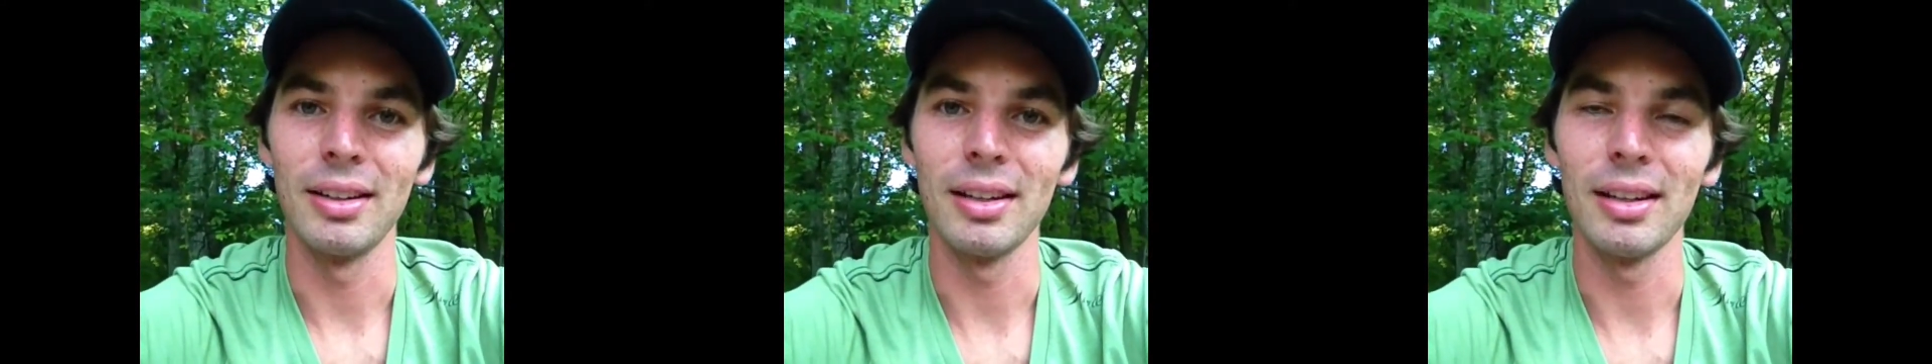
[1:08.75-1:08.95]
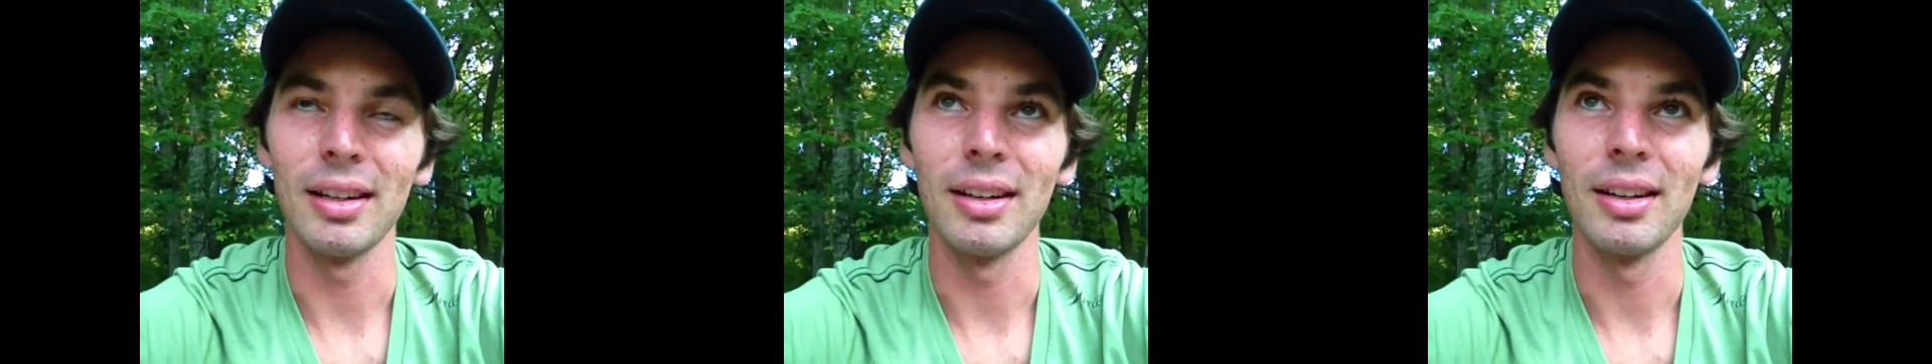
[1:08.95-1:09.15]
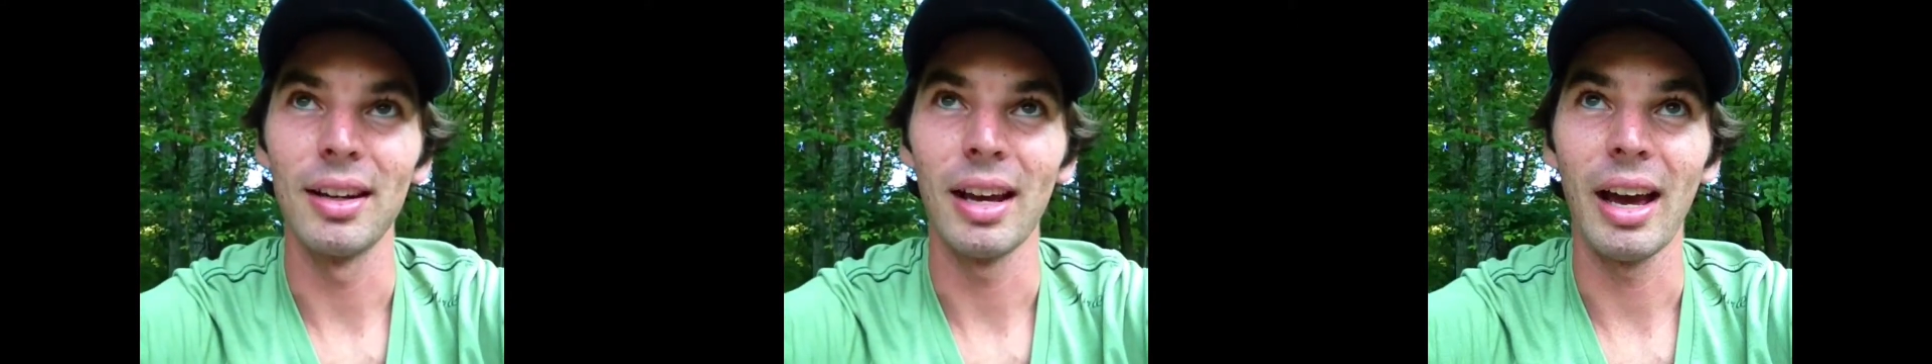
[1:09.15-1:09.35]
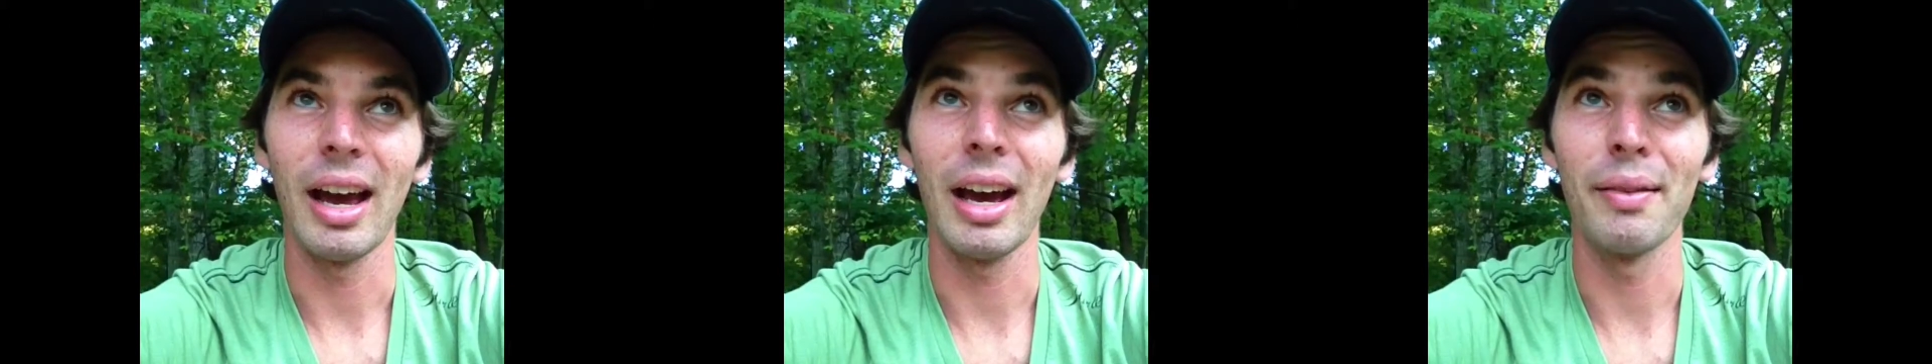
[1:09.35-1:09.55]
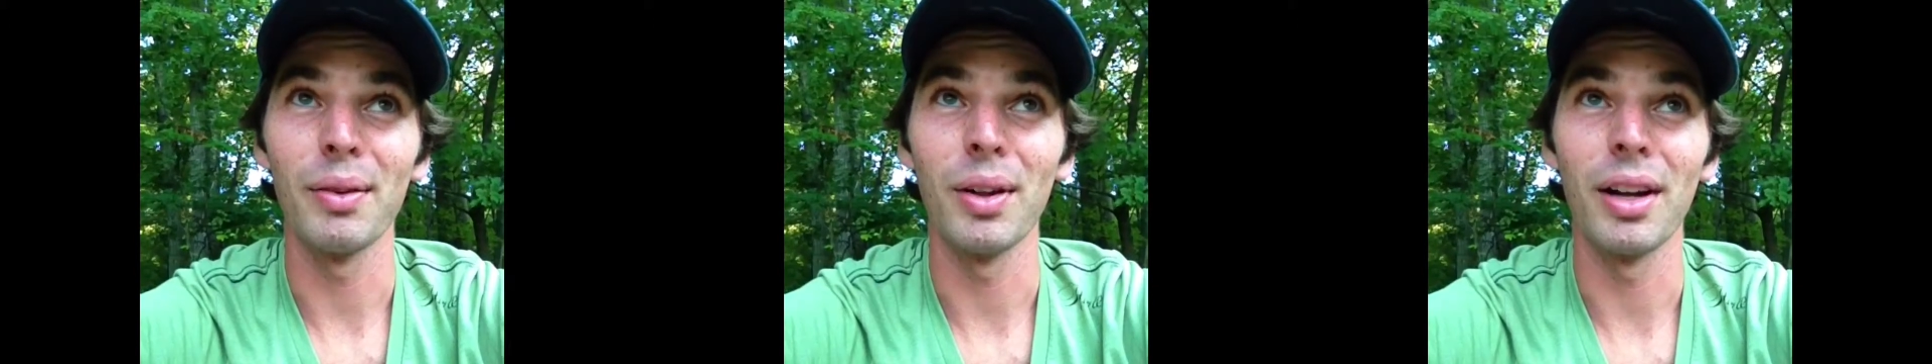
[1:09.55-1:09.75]
didn't
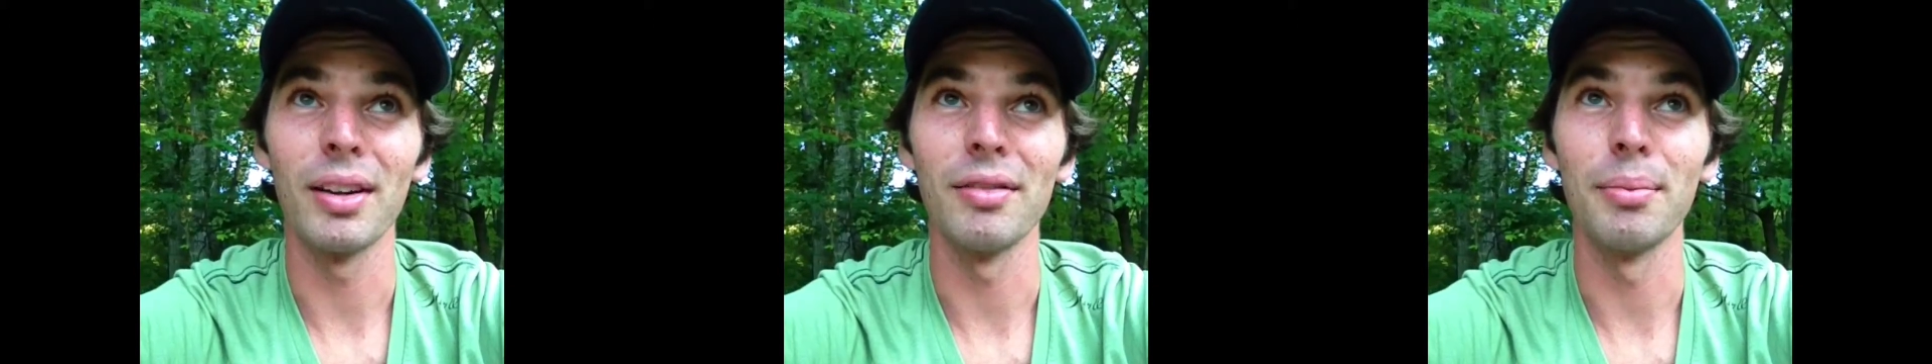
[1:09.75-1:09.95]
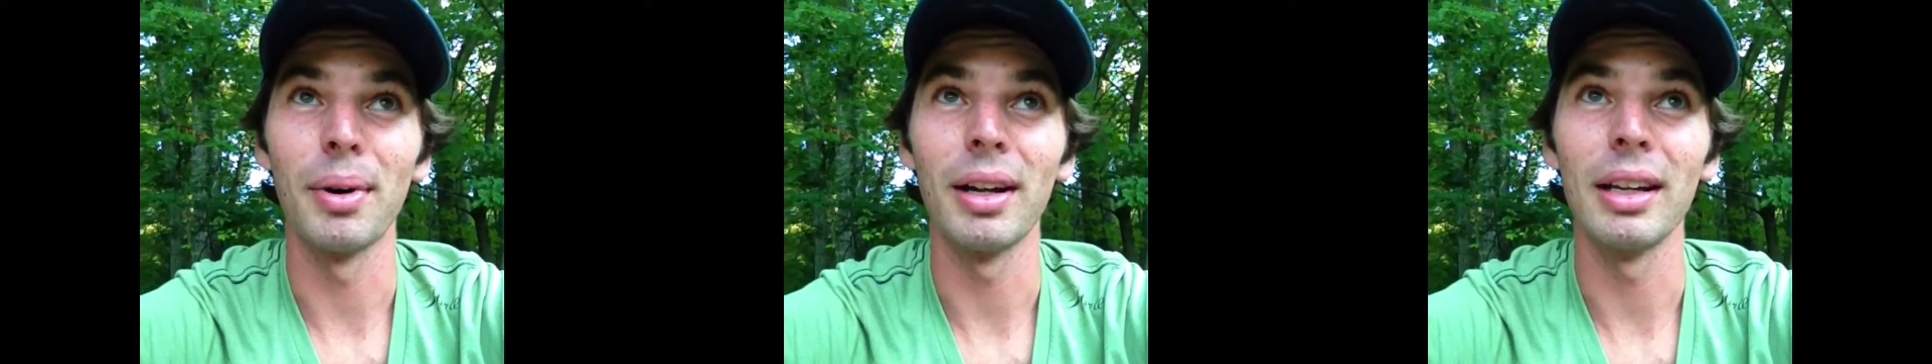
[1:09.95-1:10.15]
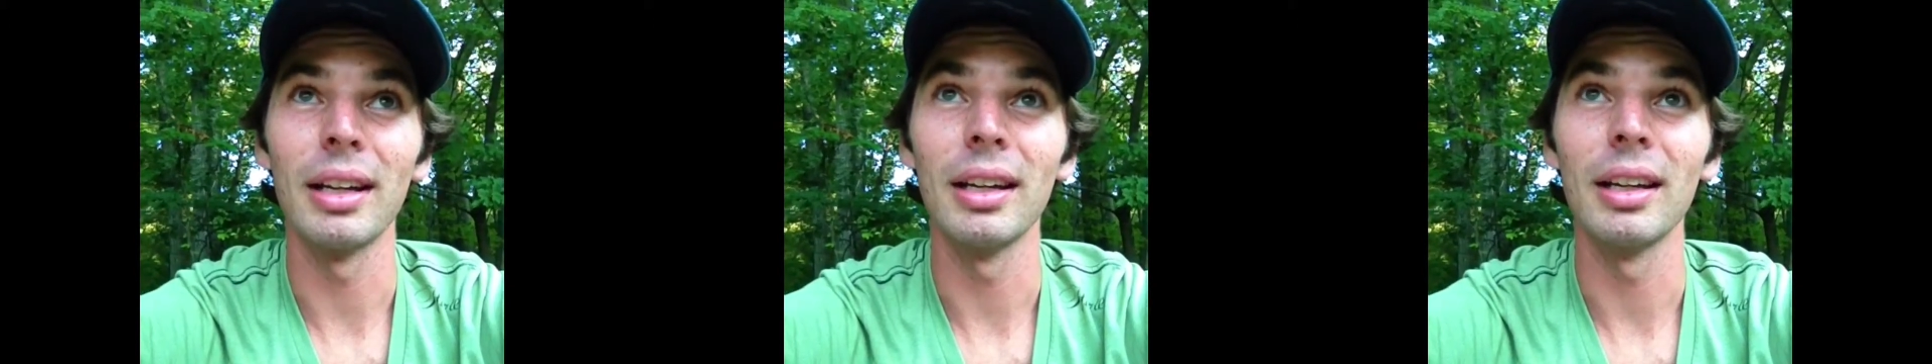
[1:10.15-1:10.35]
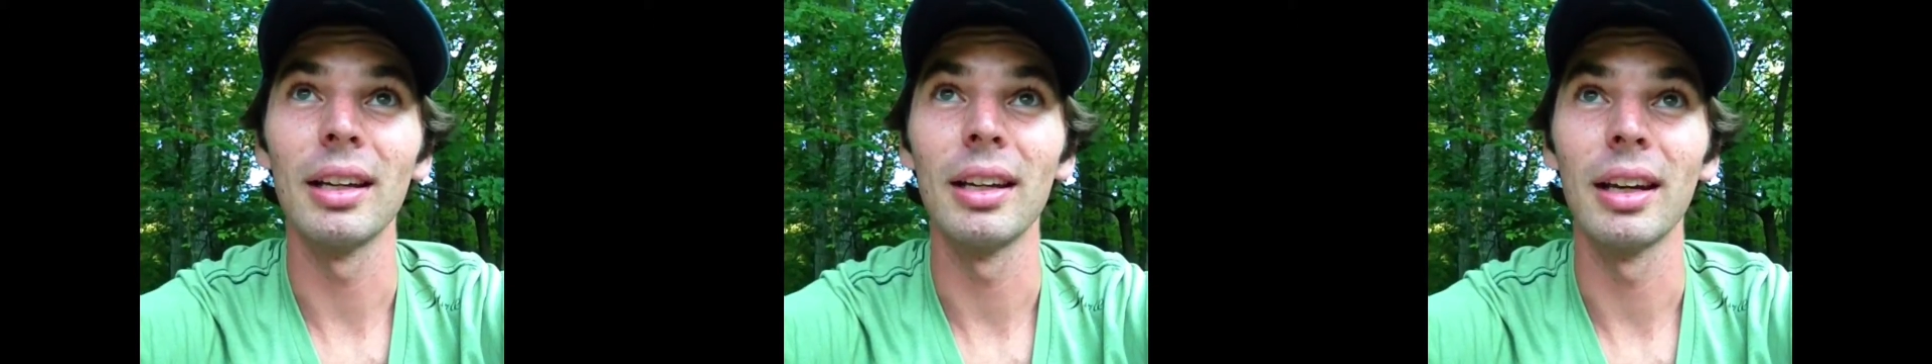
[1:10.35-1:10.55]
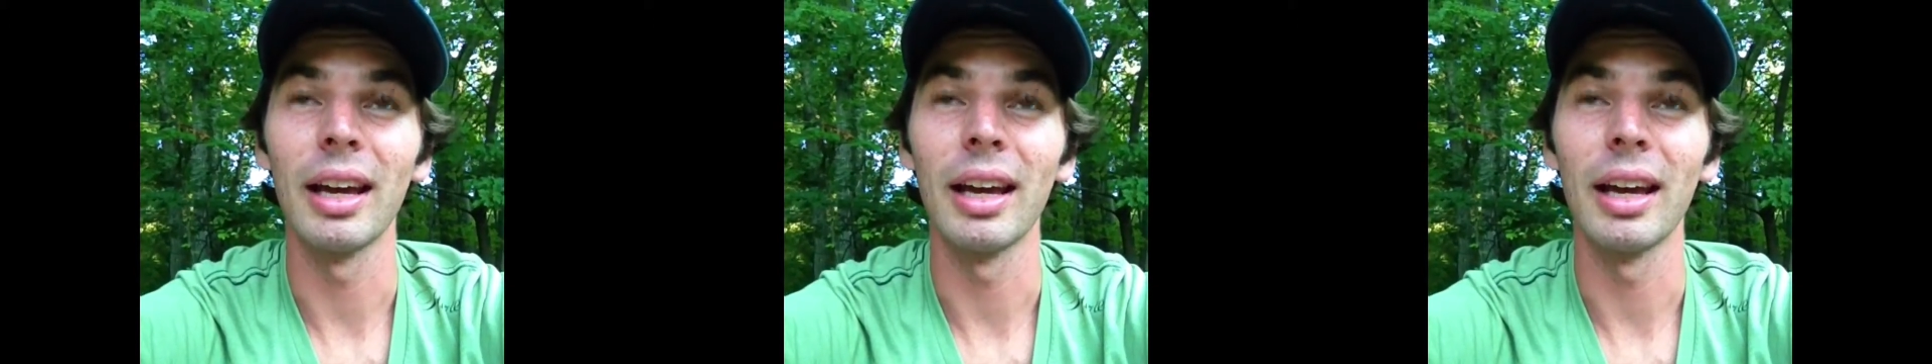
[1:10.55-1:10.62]
have a lot of money,